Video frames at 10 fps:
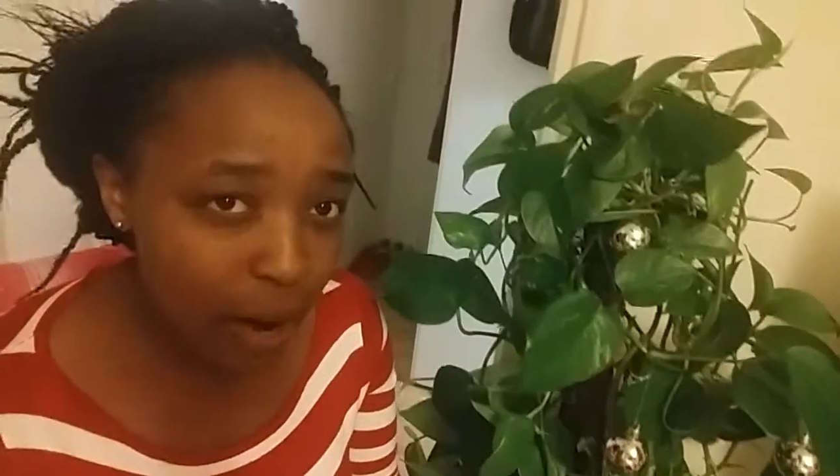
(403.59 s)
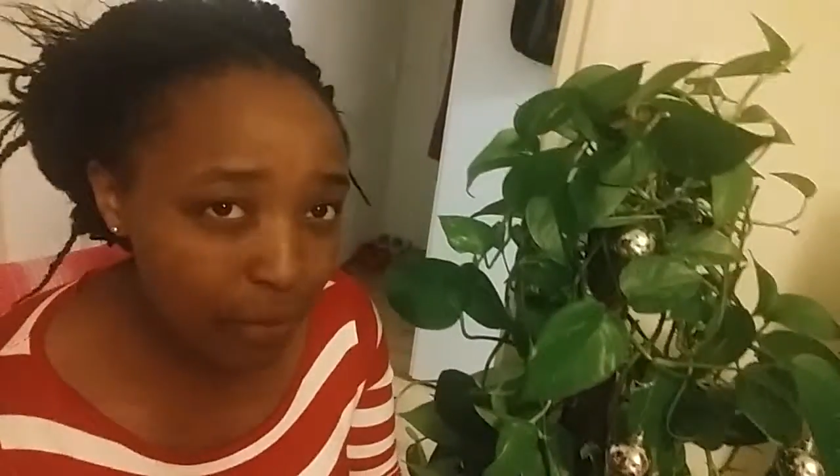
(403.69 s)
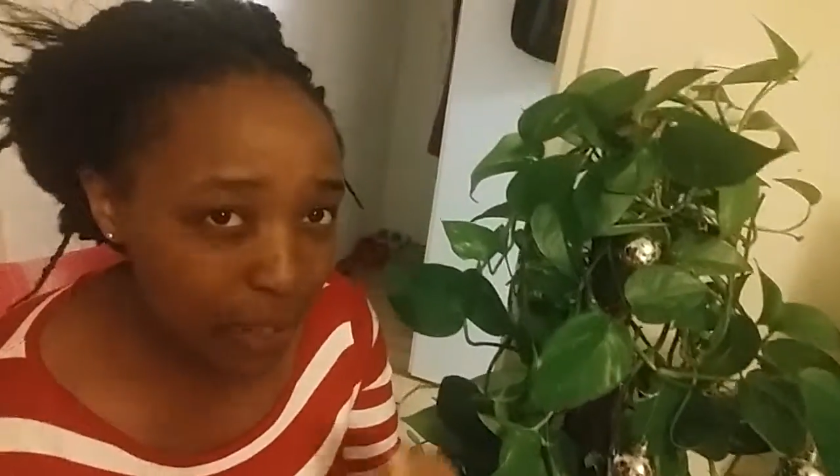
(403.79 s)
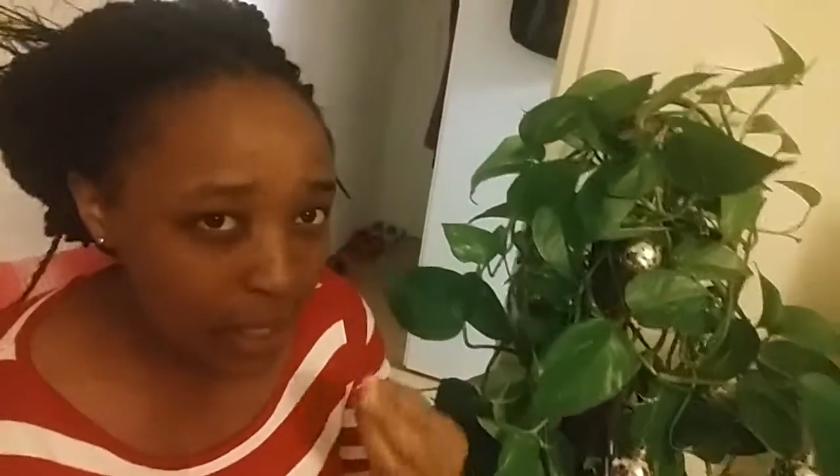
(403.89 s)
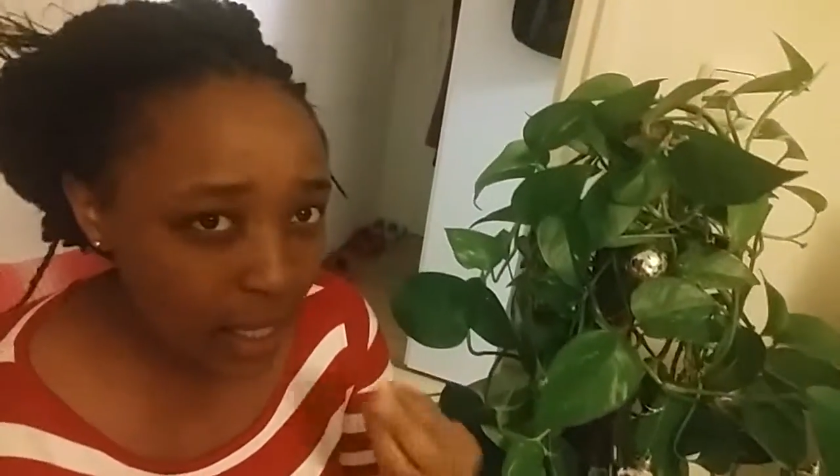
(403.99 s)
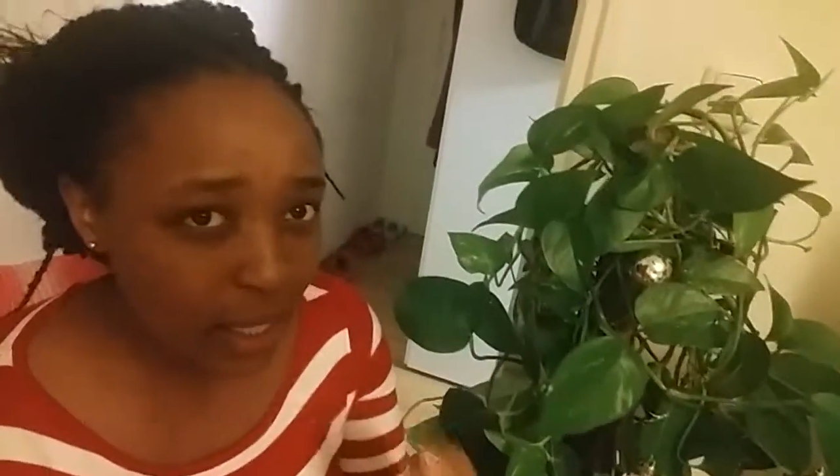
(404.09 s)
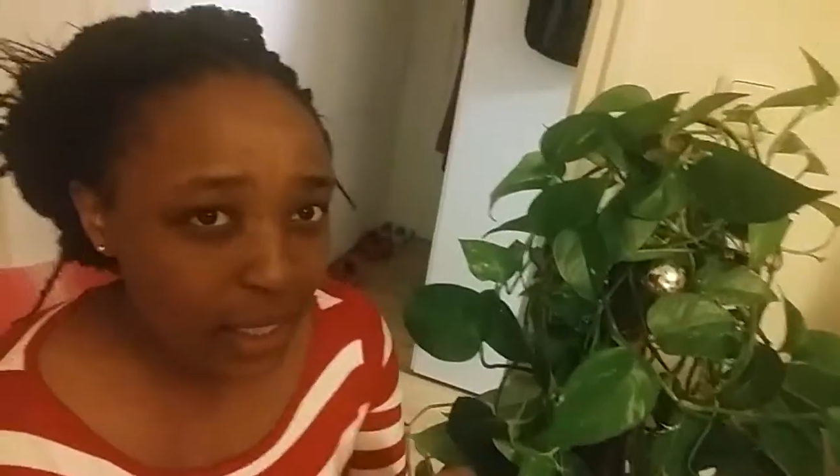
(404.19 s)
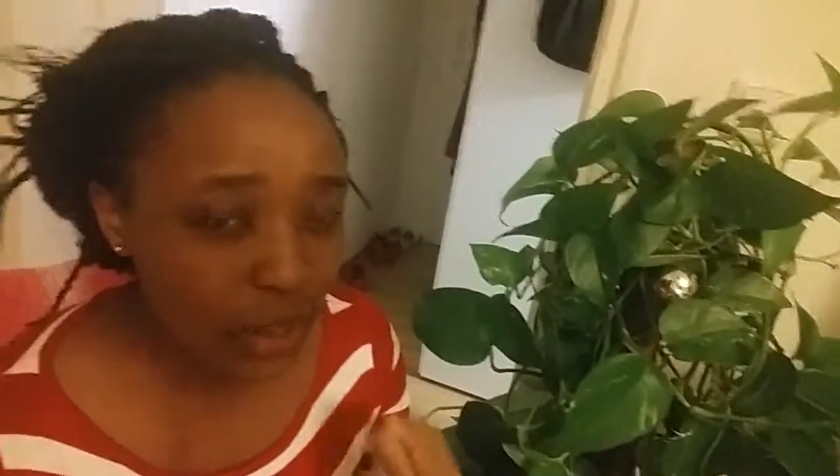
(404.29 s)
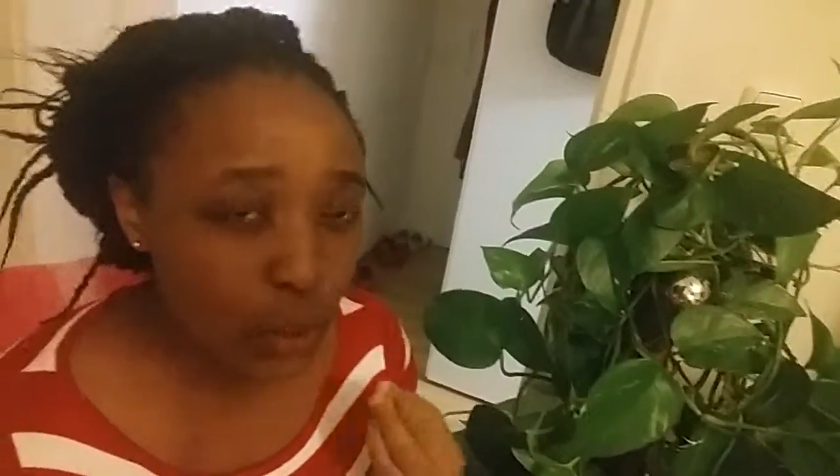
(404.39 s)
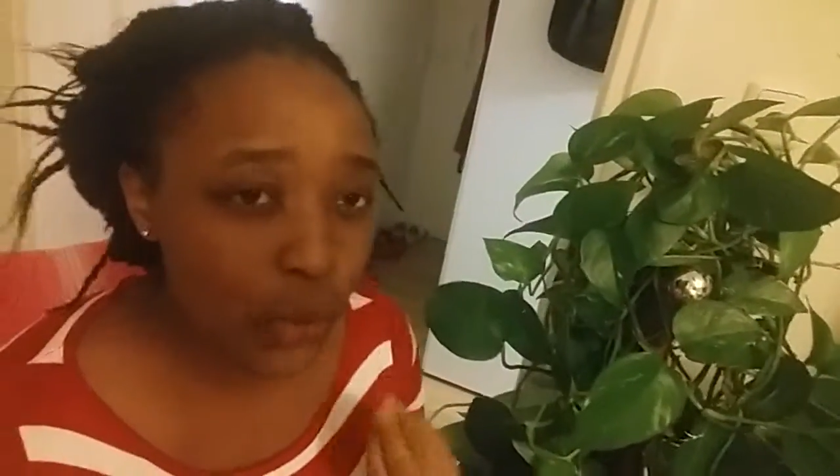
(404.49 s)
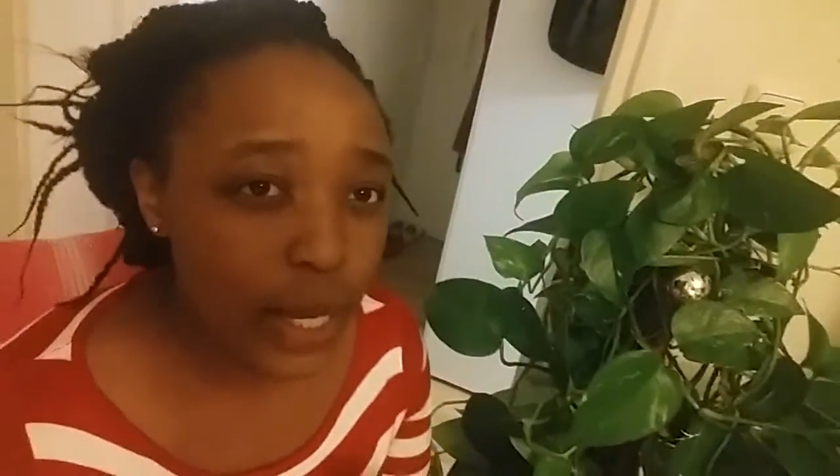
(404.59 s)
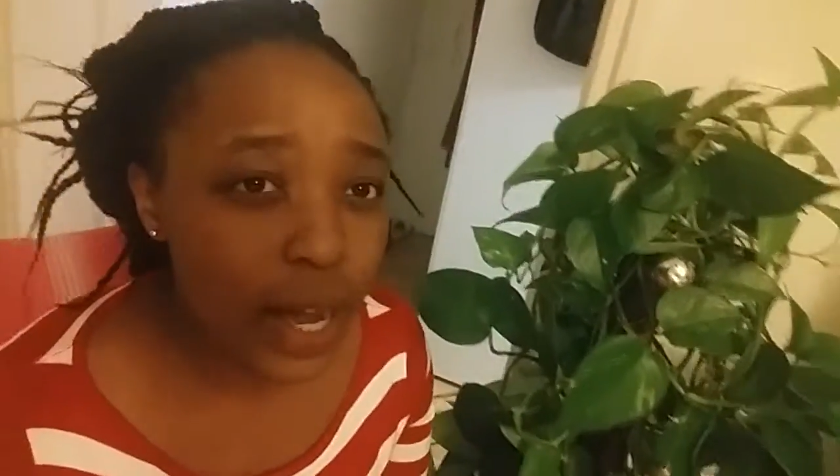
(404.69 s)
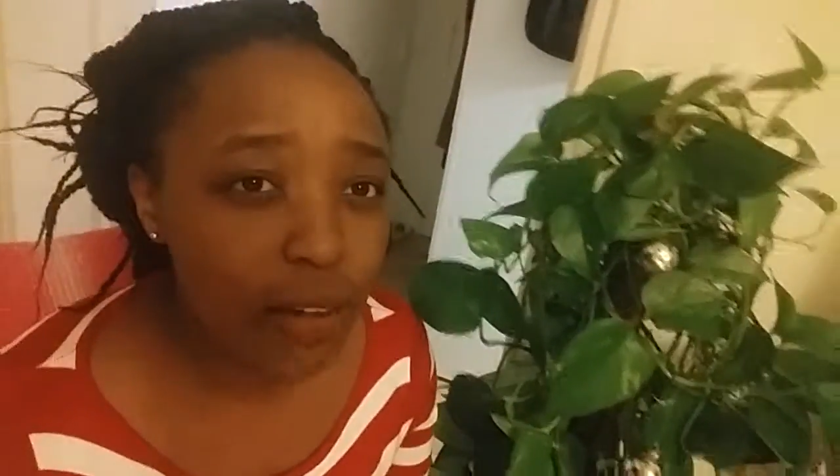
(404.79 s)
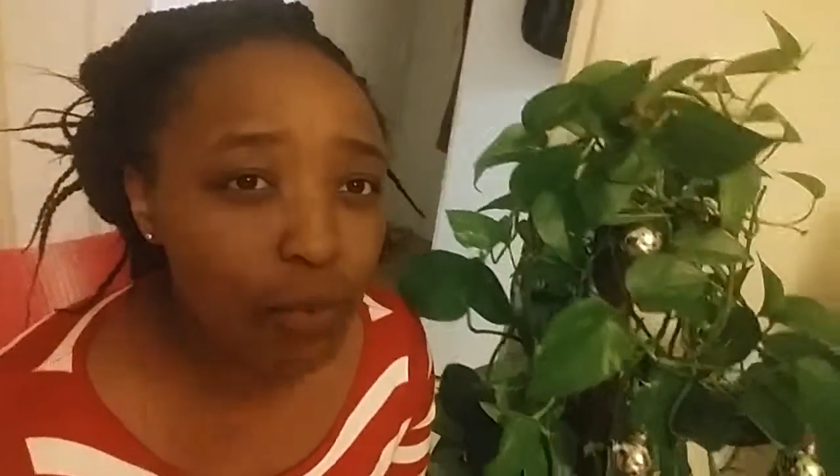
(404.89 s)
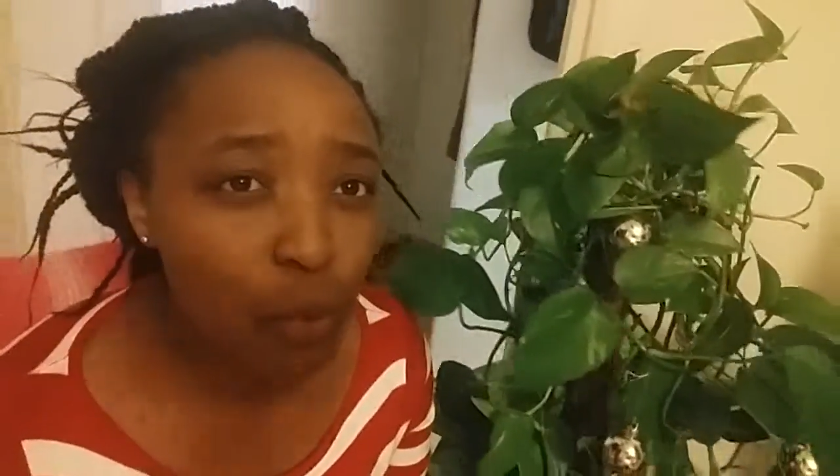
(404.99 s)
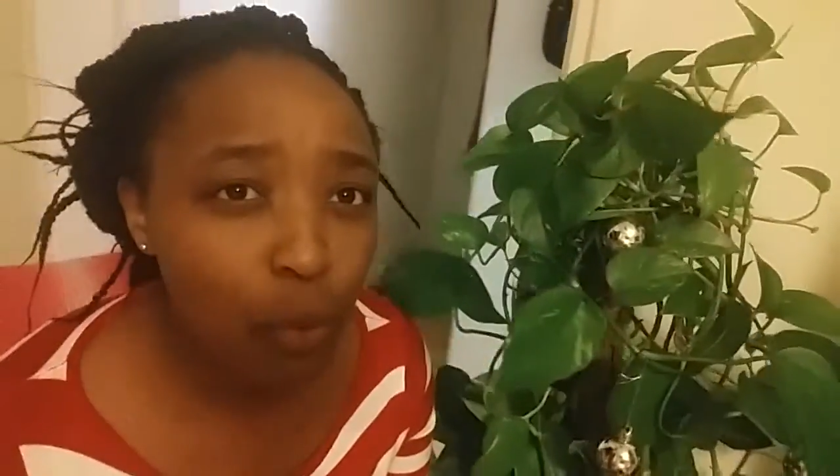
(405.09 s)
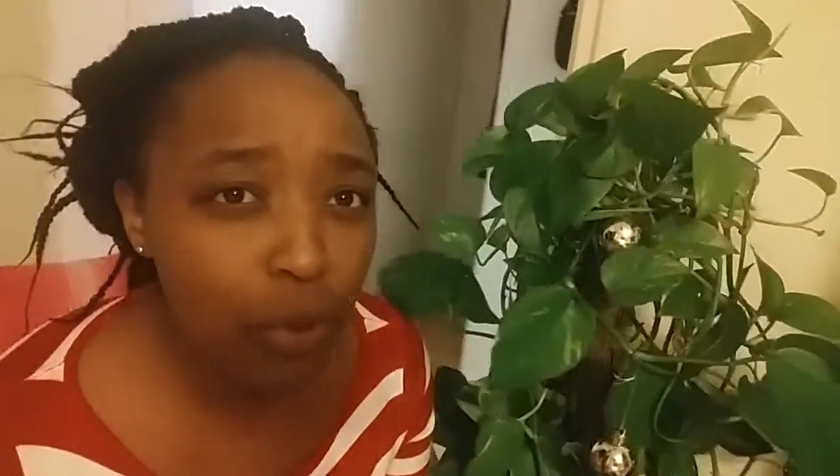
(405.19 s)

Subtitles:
everything that we have,